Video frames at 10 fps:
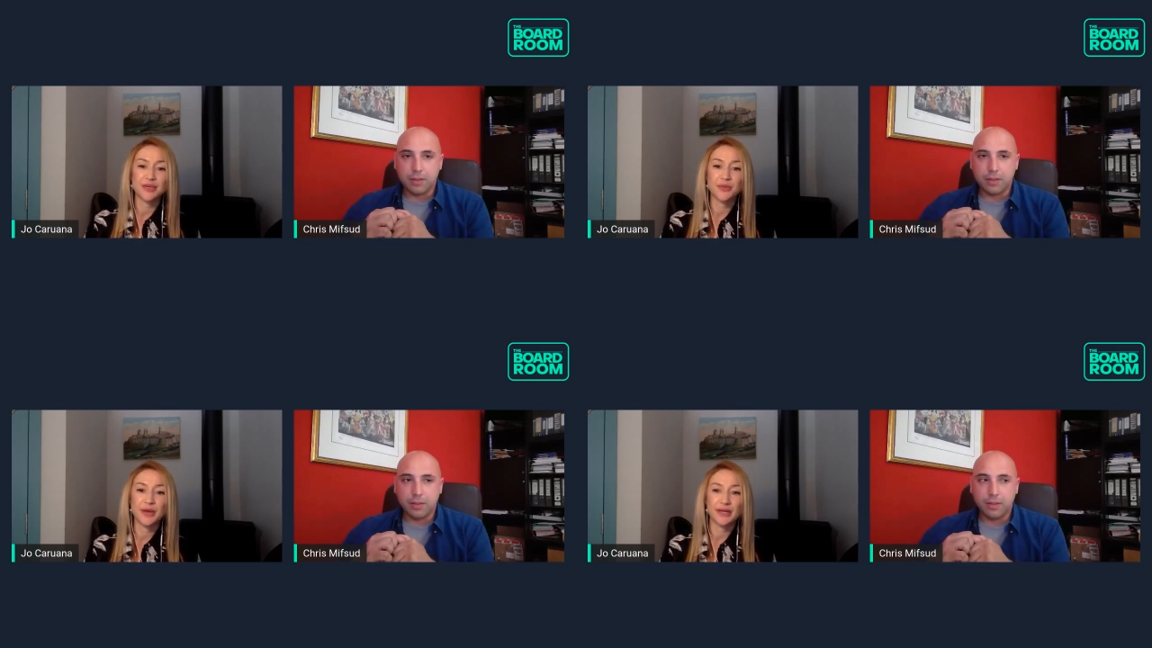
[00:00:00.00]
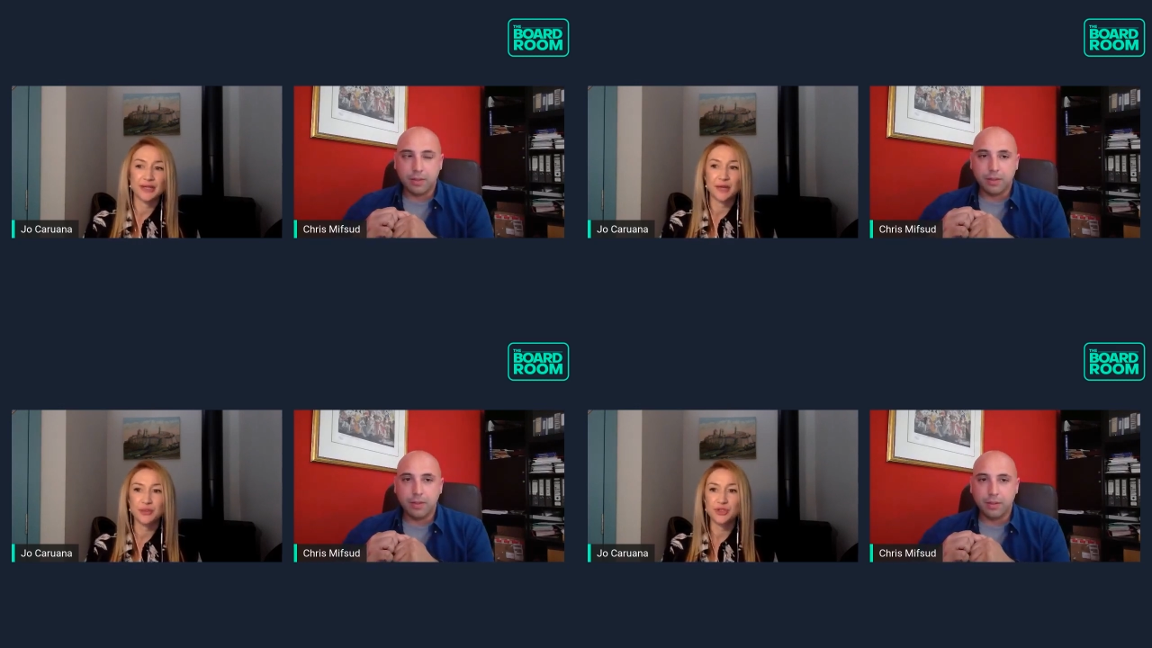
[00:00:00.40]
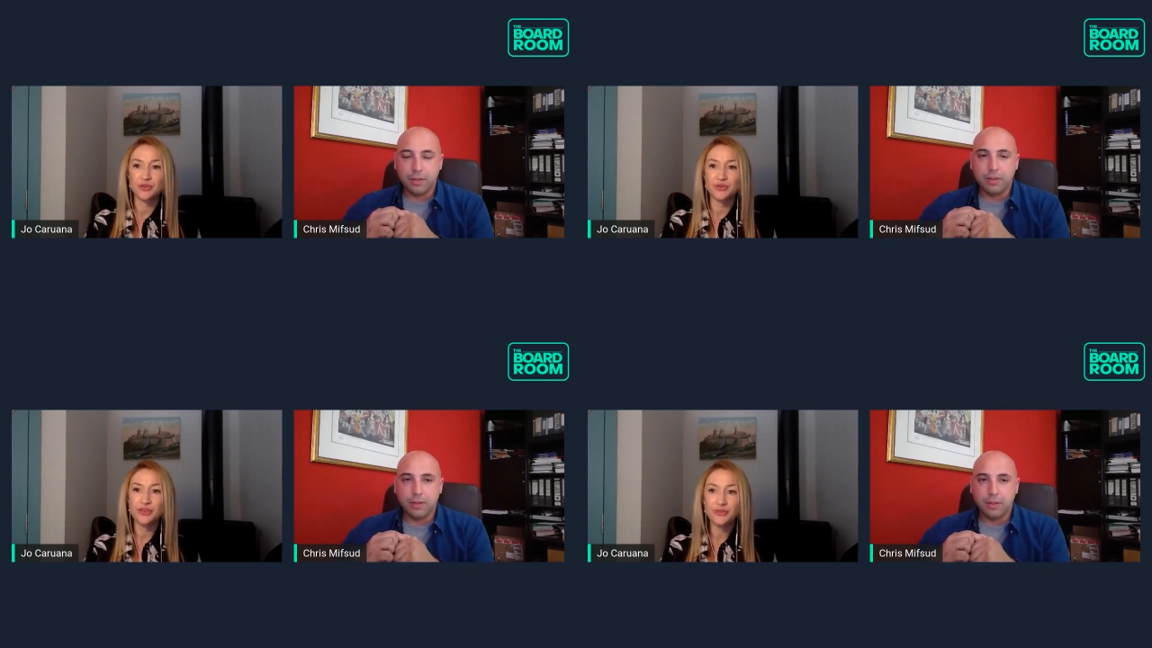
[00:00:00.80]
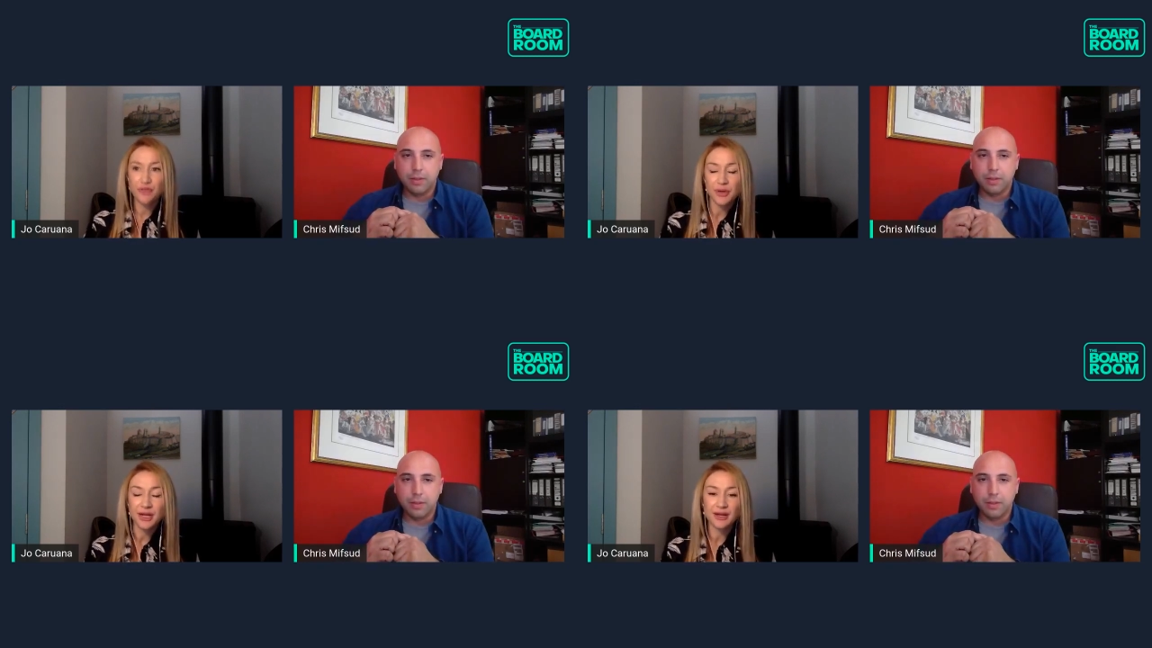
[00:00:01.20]
Speaker 1: um, and and we sort of give
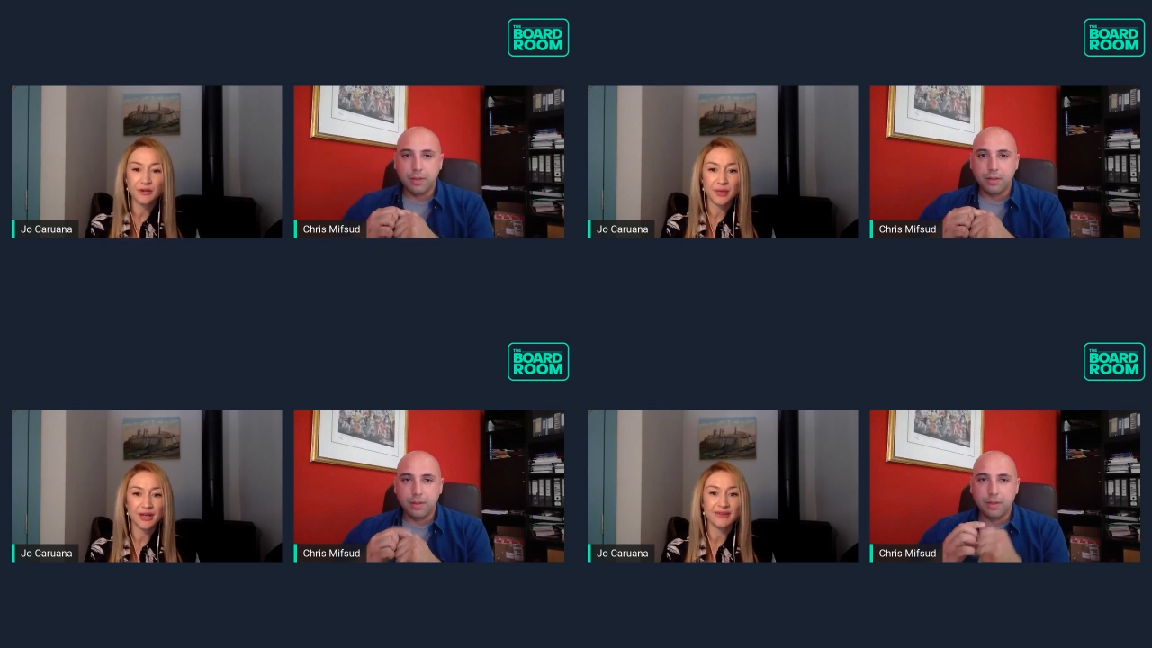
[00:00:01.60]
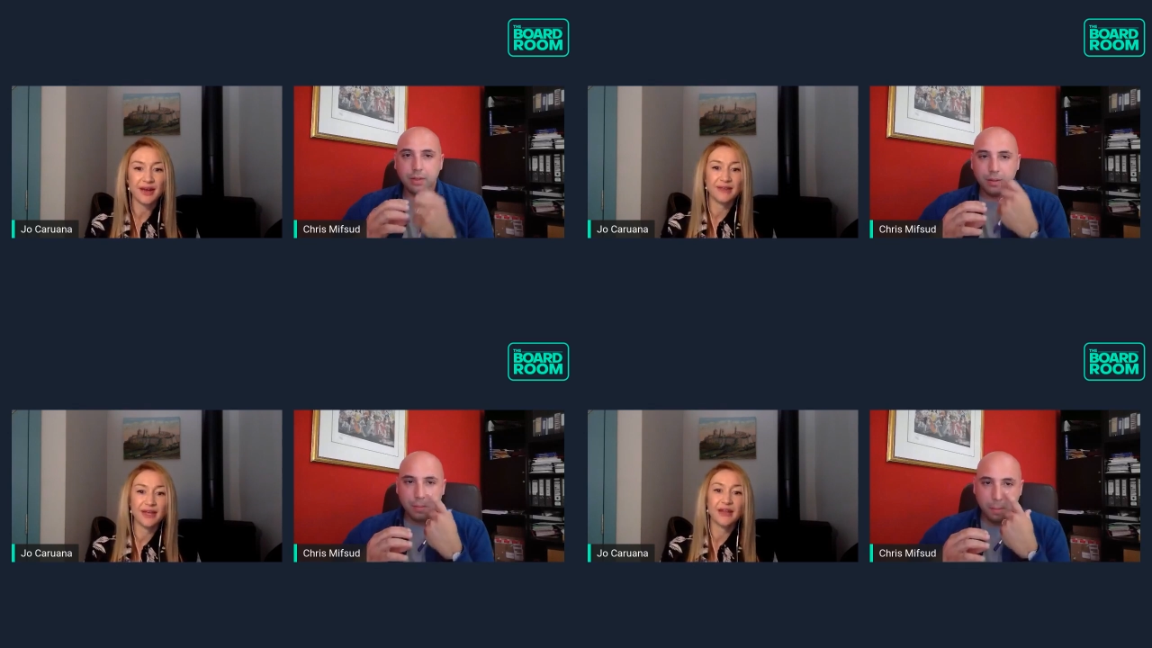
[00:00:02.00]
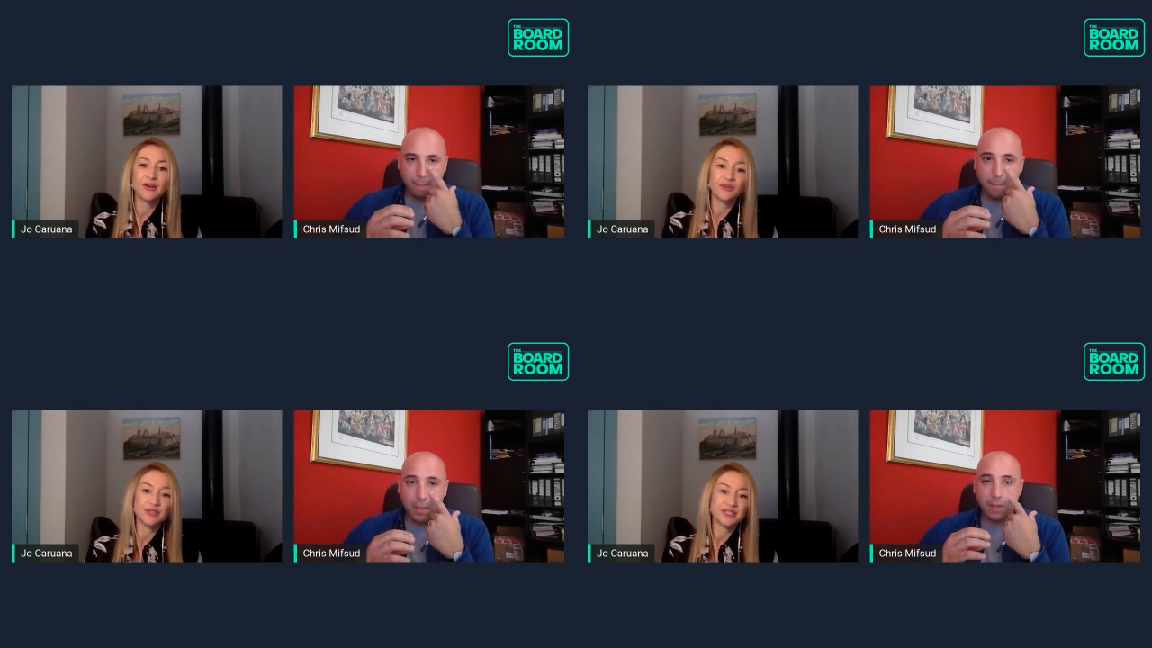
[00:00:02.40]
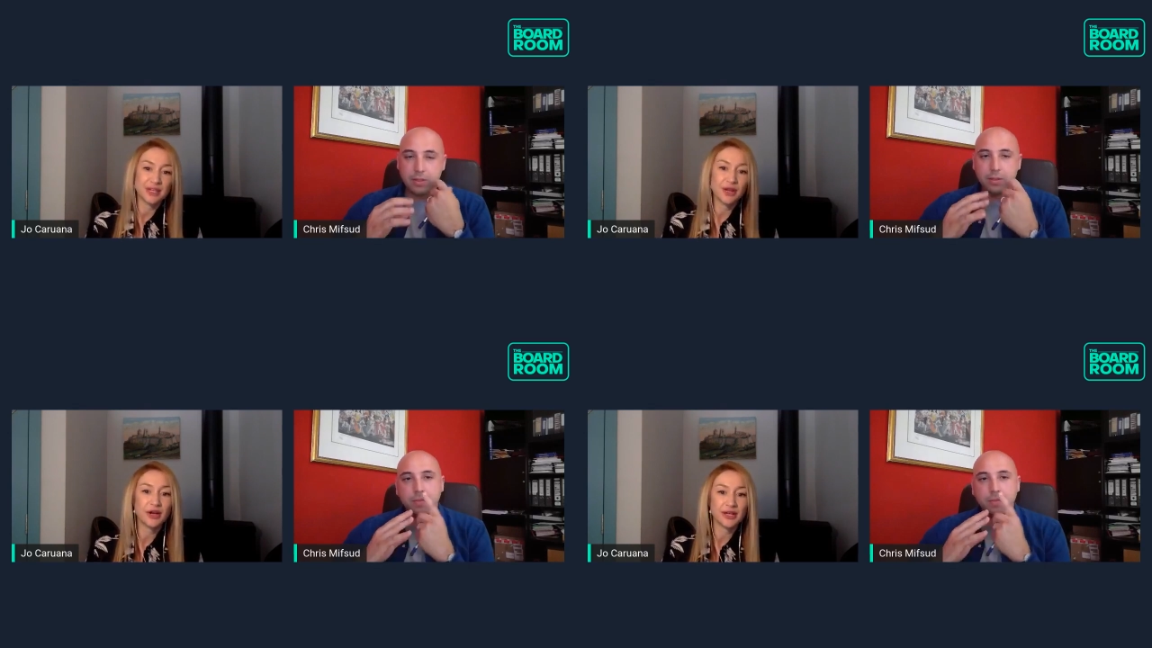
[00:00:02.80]
them a little bit, and then obviously
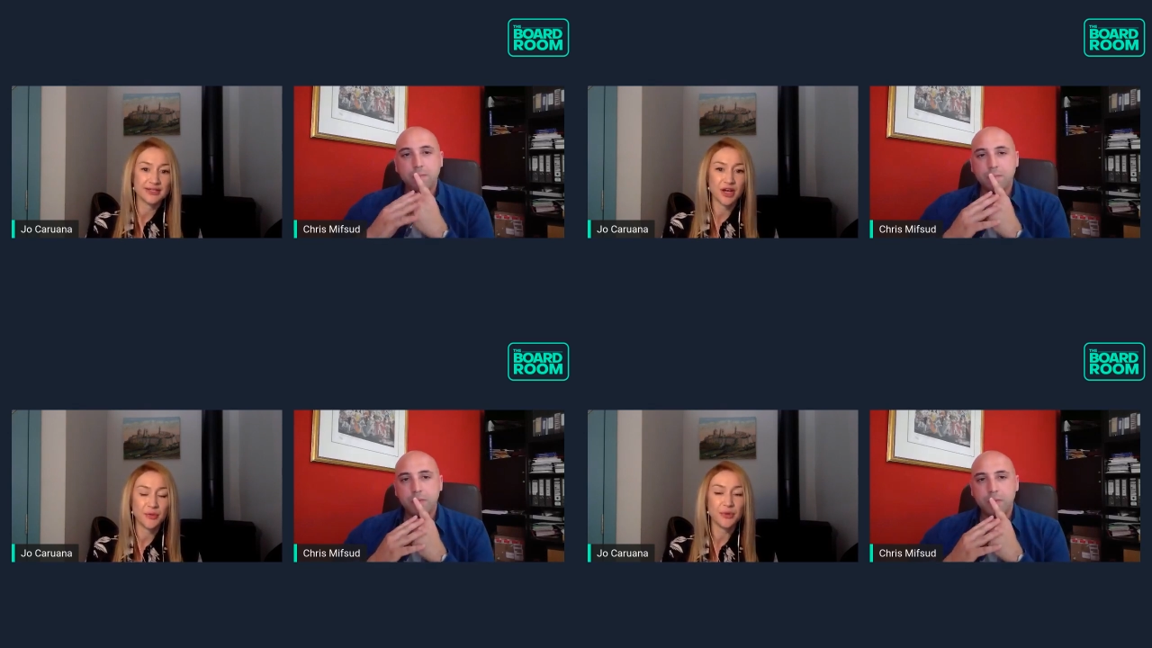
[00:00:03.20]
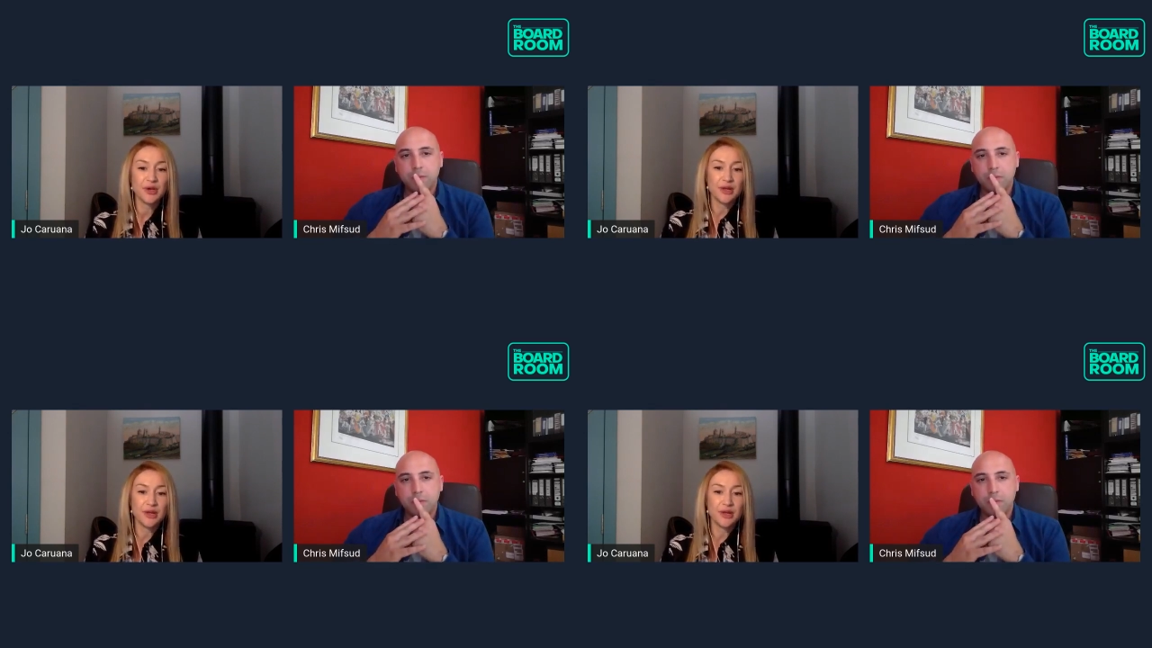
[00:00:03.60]
longer term,